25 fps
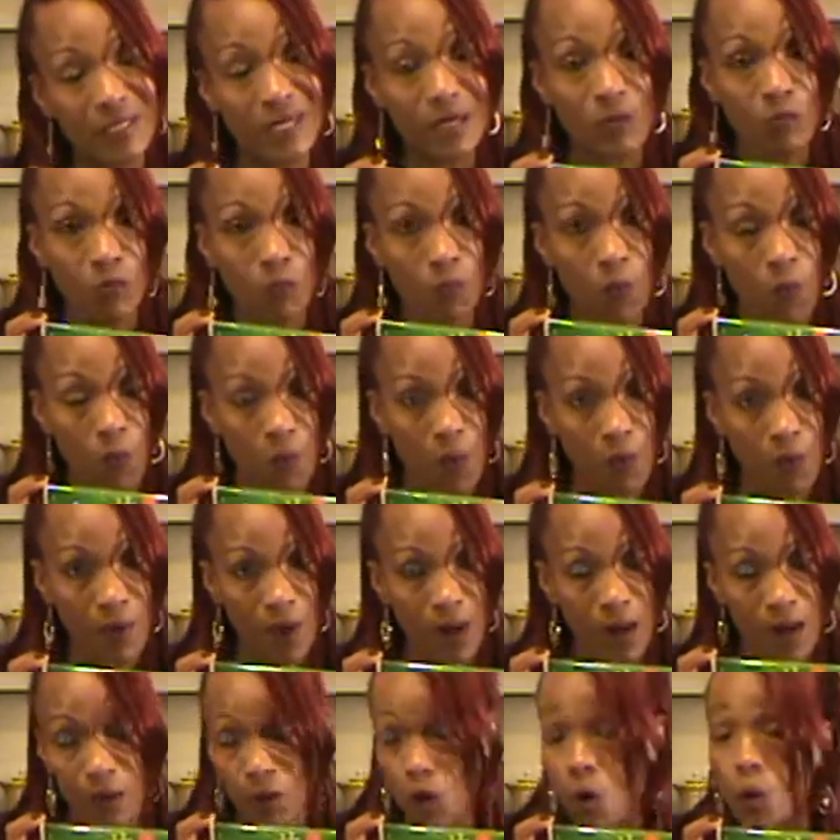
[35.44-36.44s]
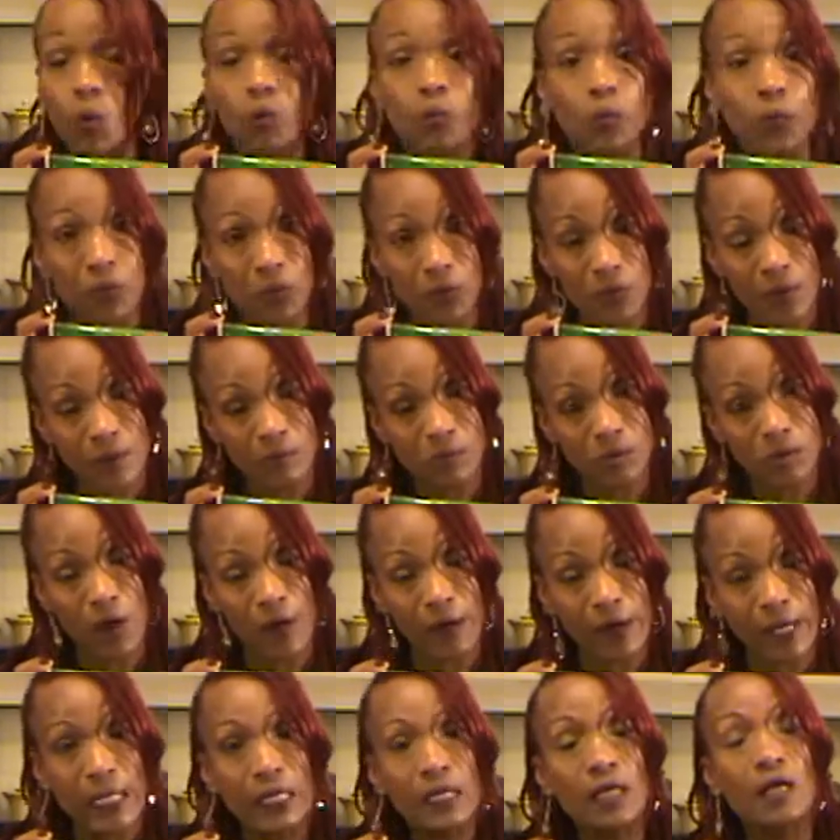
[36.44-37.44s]
in cold water,
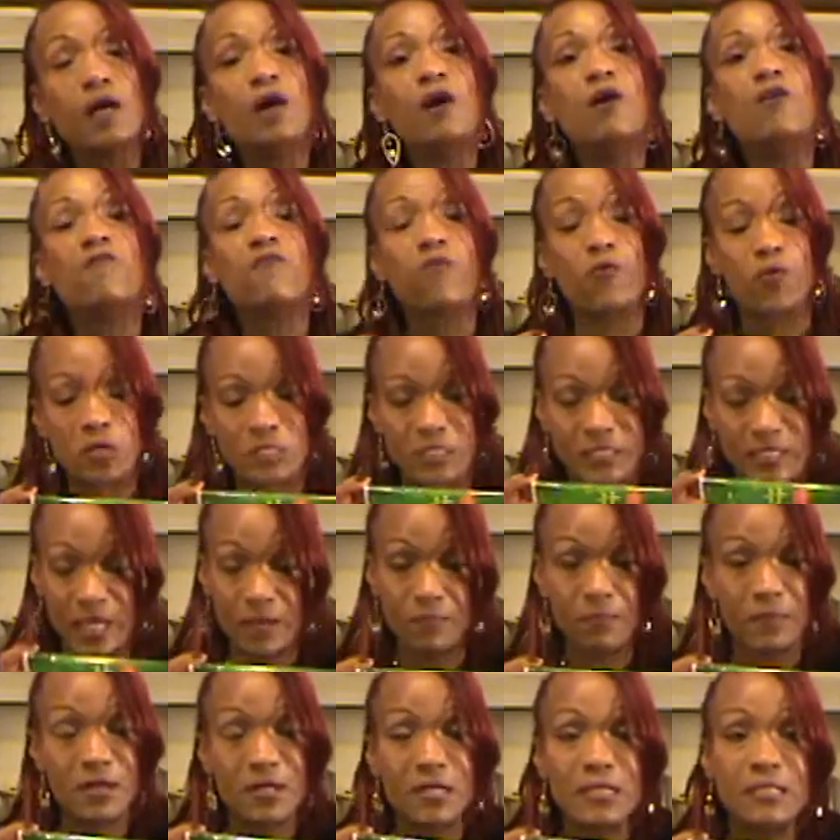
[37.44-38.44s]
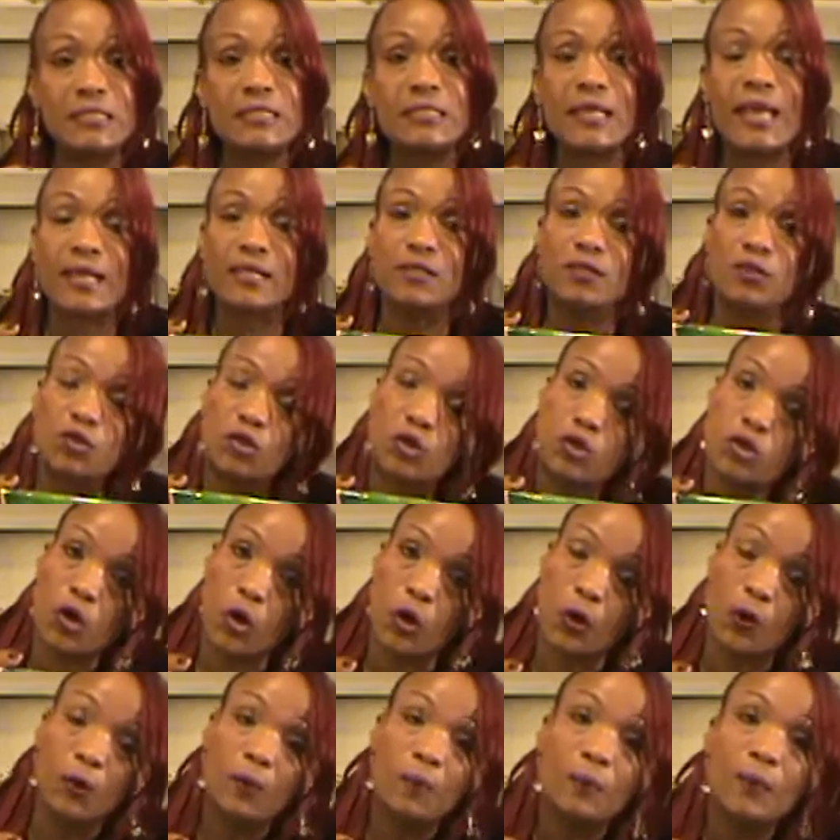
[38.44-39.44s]
for 10 minutes. And
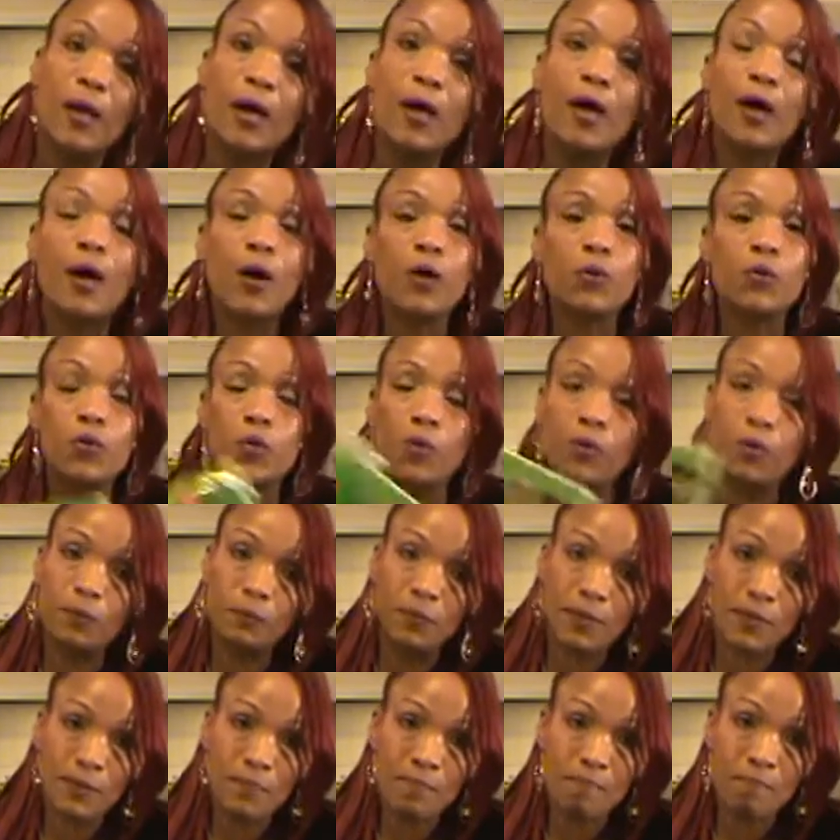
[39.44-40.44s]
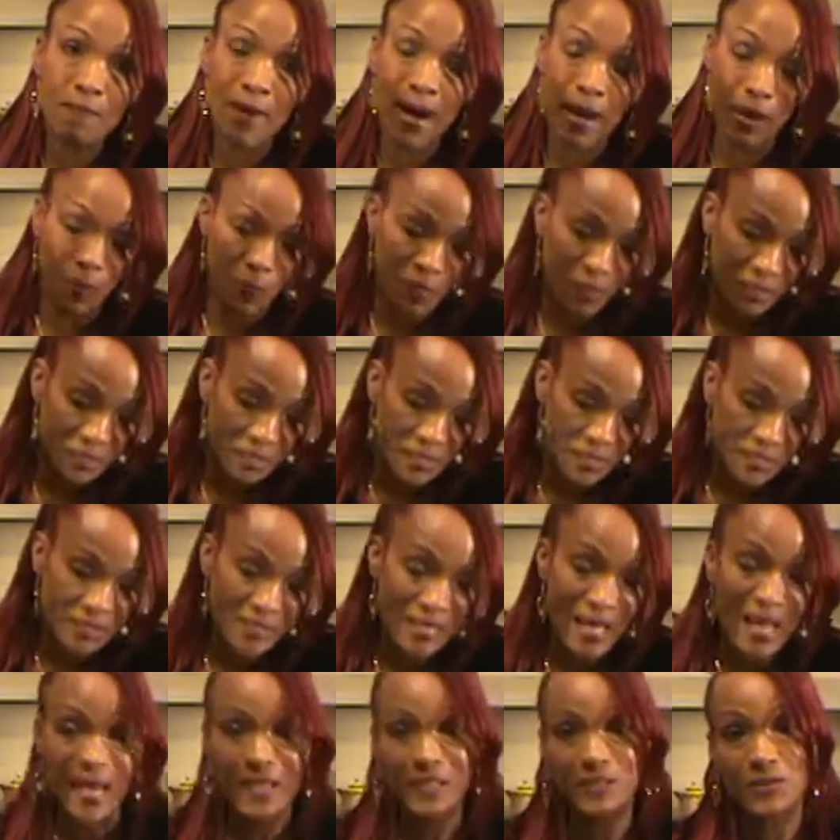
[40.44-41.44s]
so you will be my
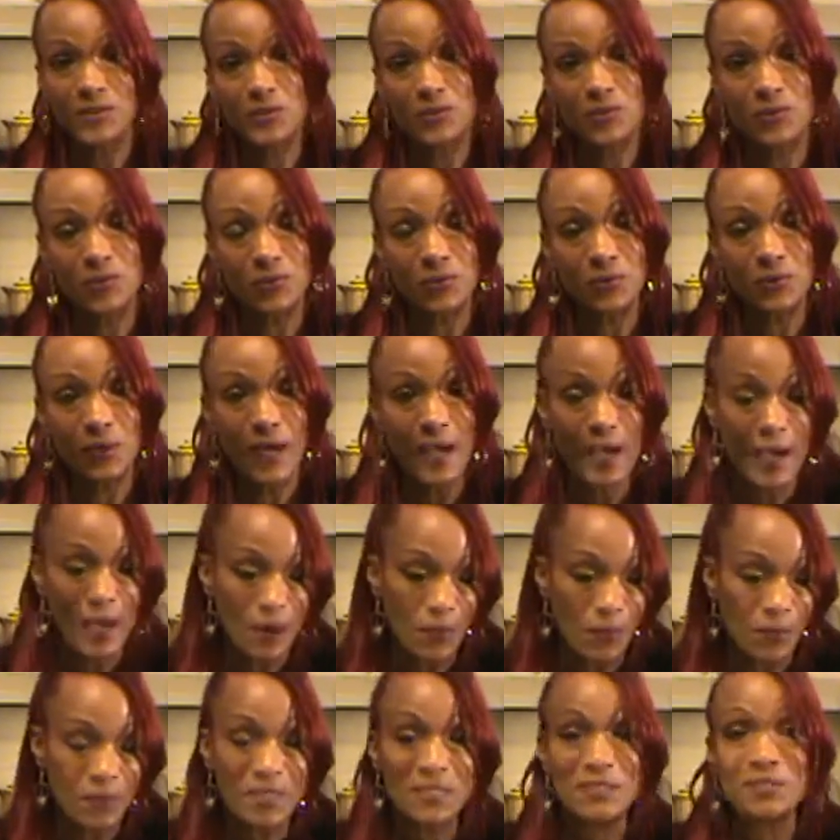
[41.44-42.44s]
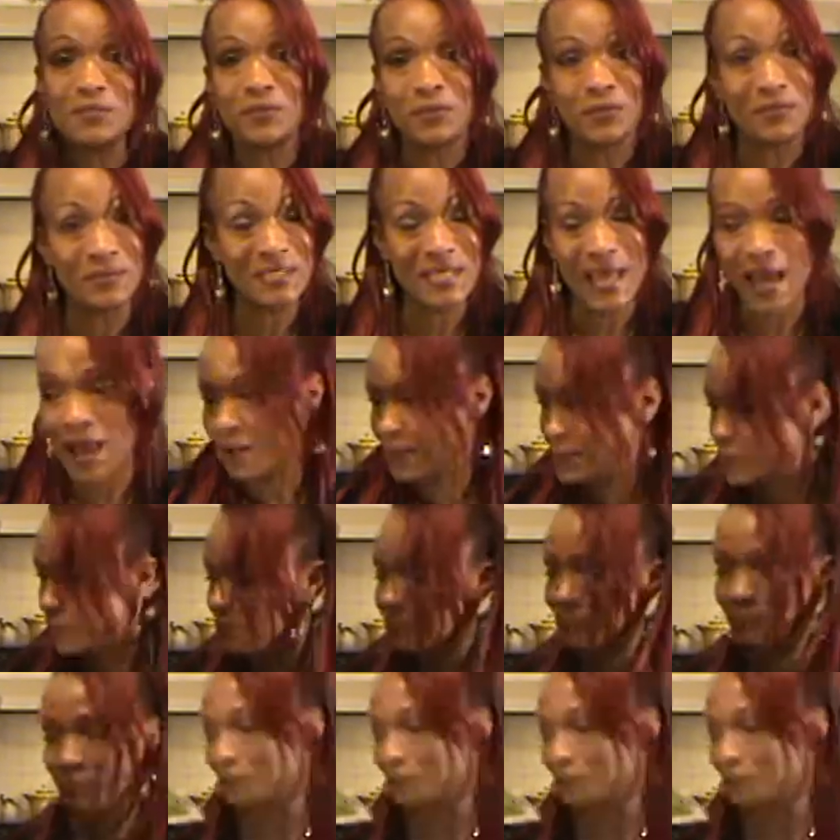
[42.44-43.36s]
witness as to how it turns out.